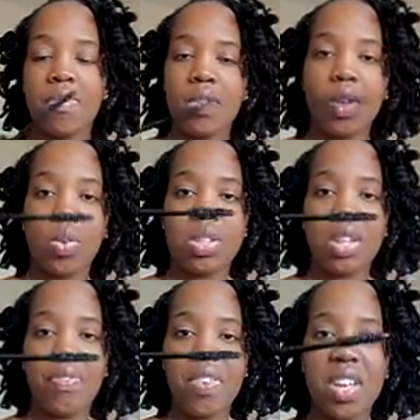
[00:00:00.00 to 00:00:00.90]
You know, it's
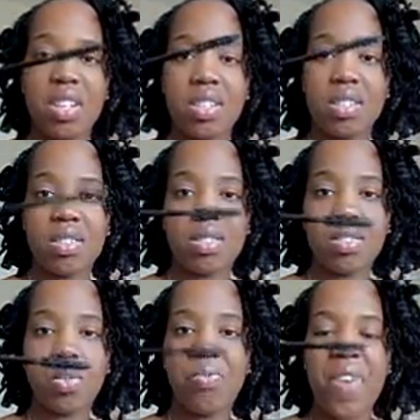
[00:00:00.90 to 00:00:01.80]
nothing,
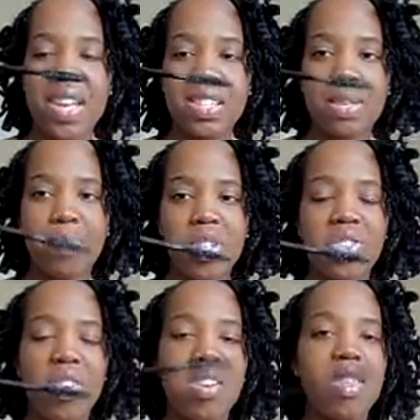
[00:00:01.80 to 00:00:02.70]
no fancy
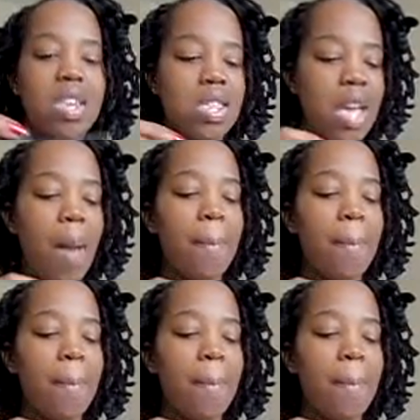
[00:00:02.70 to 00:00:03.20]
brush or anything like that.